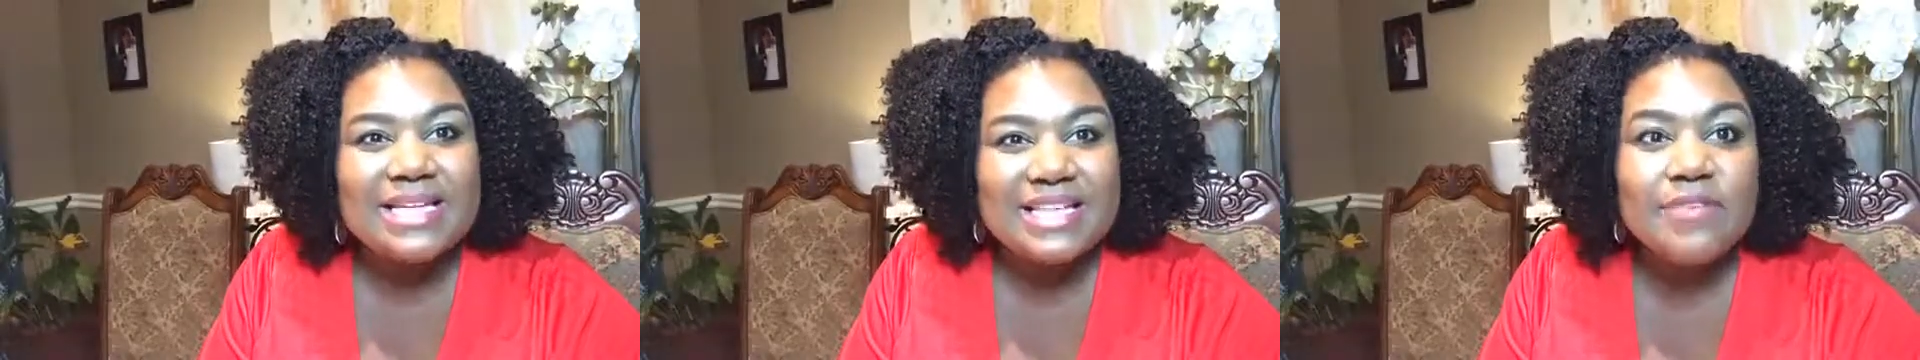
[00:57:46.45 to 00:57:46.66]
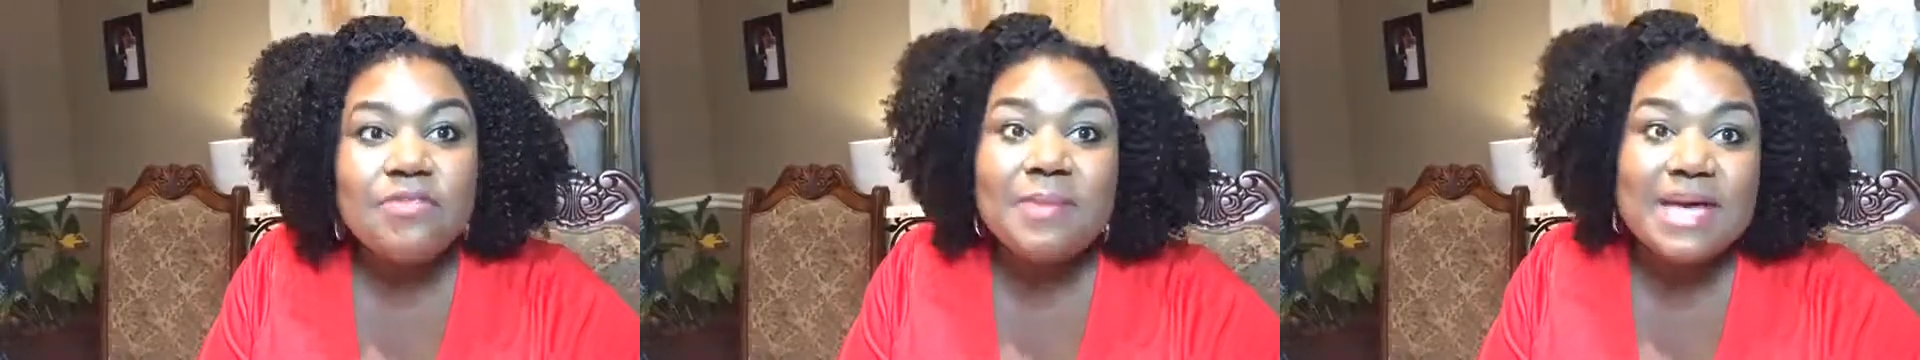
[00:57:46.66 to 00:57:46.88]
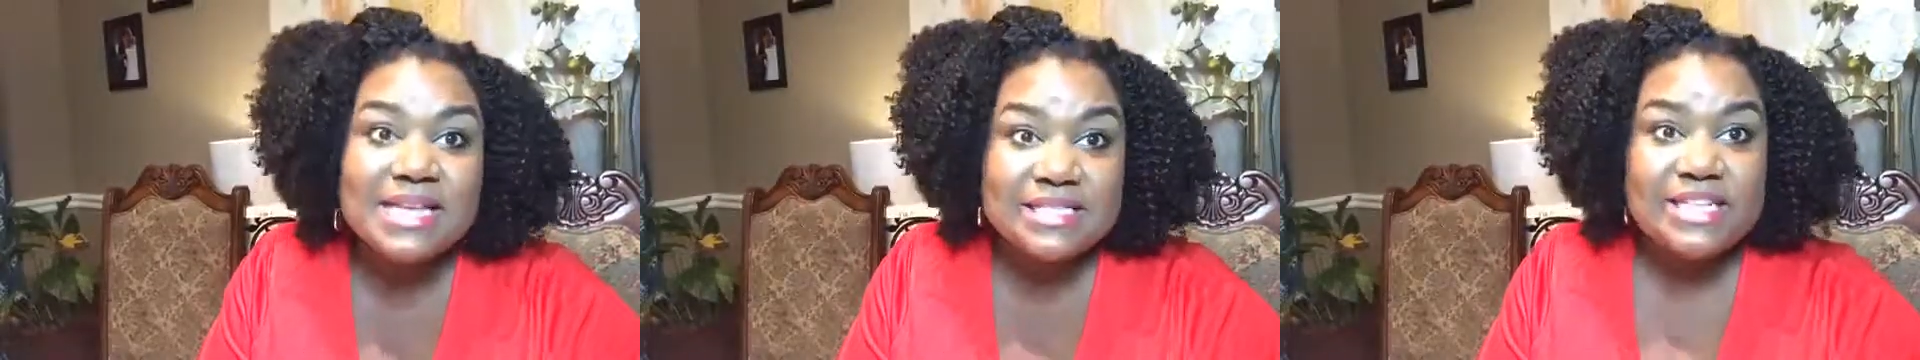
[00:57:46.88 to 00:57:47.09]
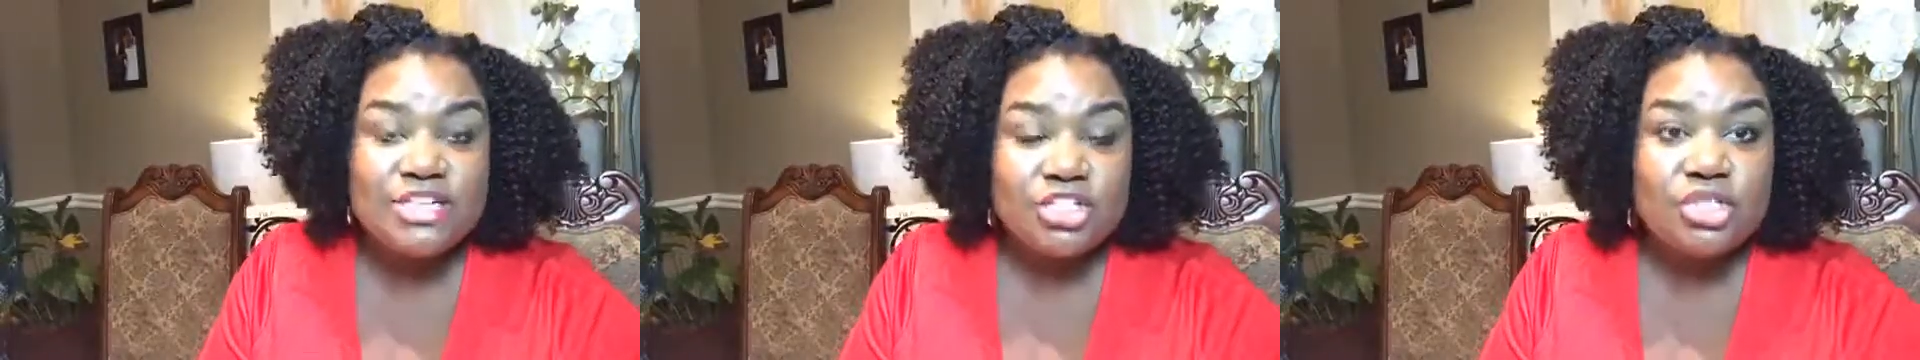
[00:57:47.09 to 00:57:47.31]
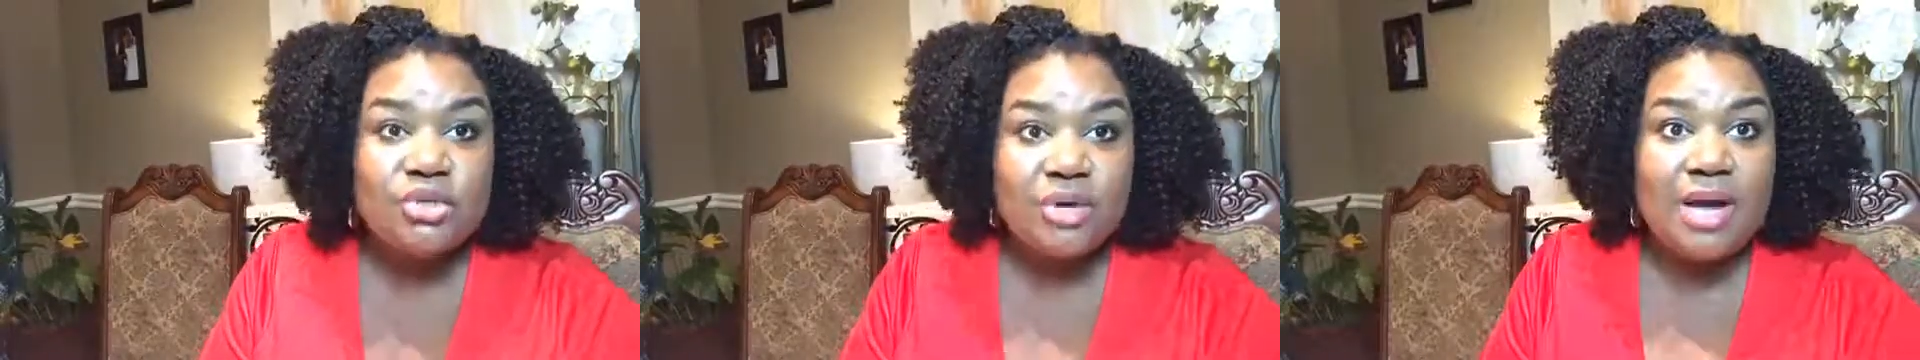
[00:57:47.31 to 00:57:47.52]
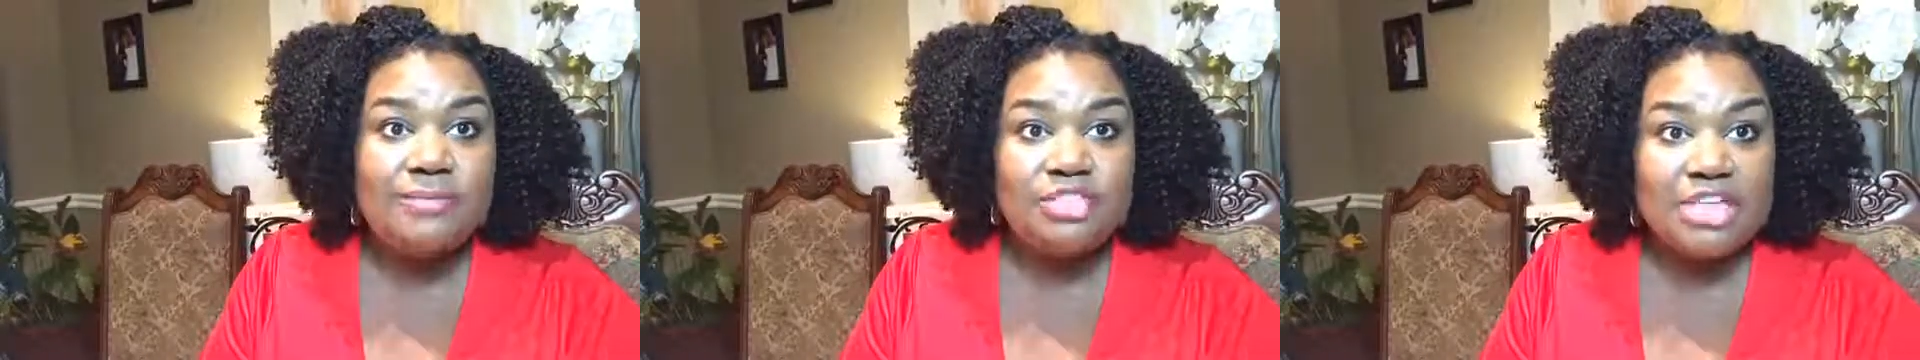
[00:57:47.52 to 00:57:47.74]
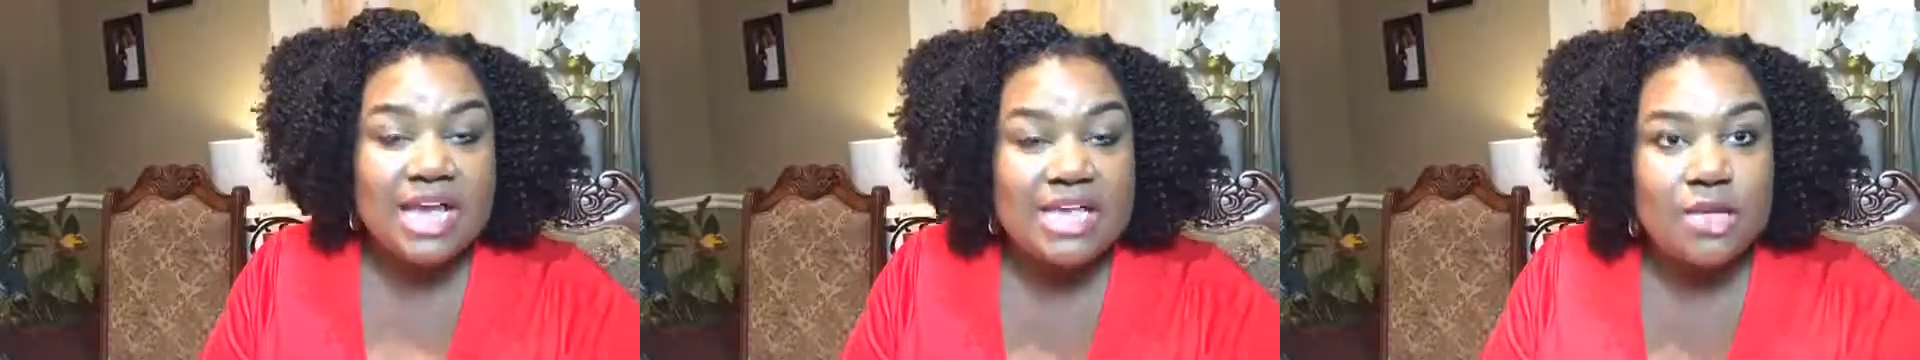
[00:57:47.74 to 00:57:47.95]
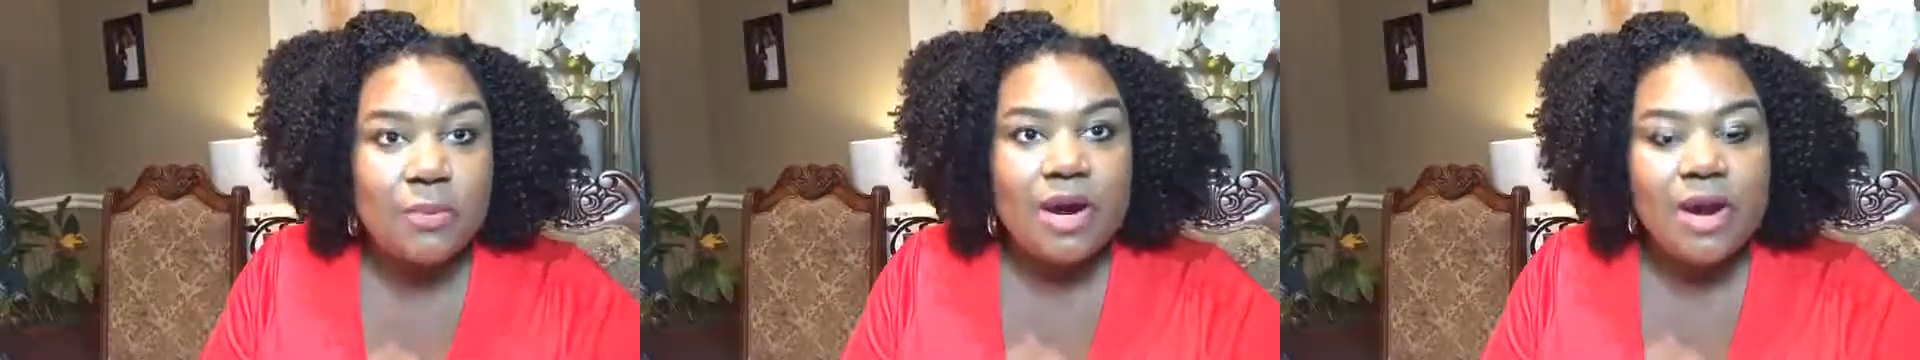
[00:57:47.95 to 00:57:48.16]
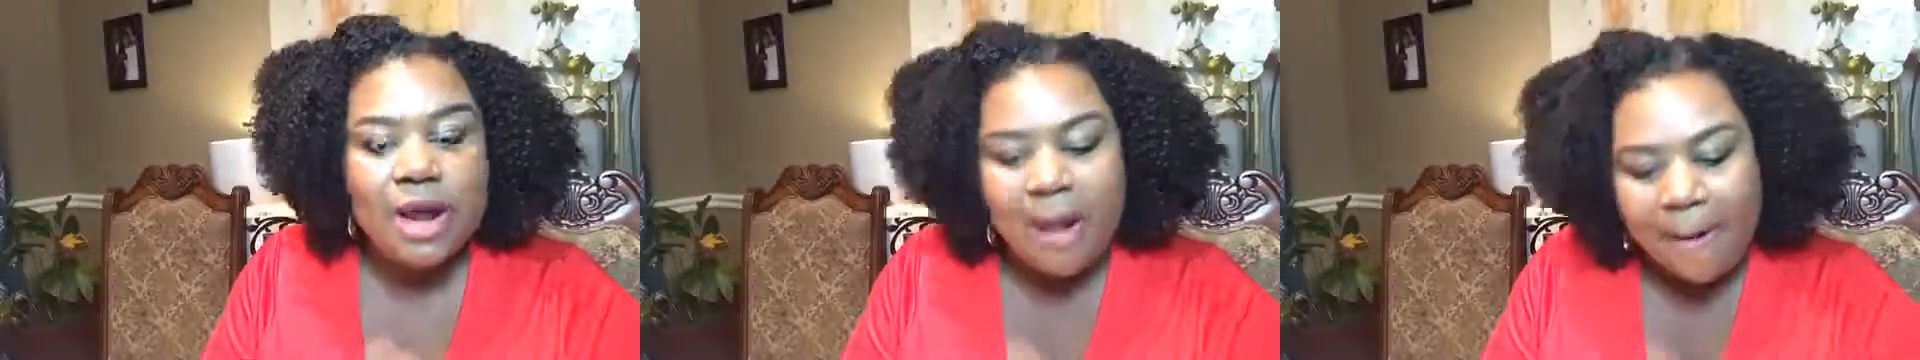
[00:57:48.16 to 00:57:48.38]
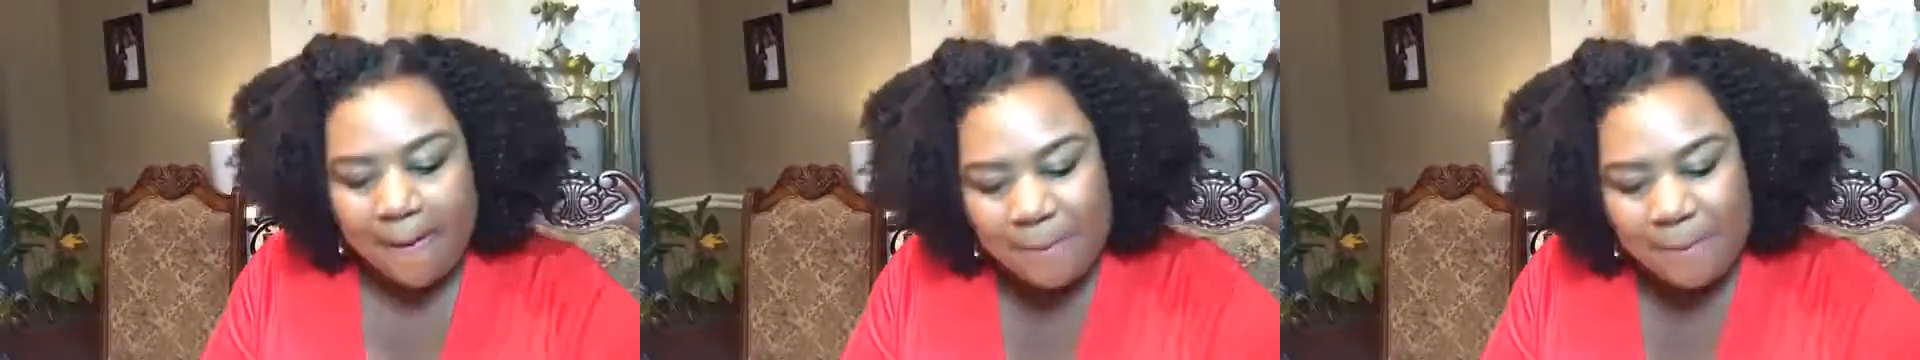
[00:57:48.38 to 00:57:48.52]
Because everybody's teaching you come January,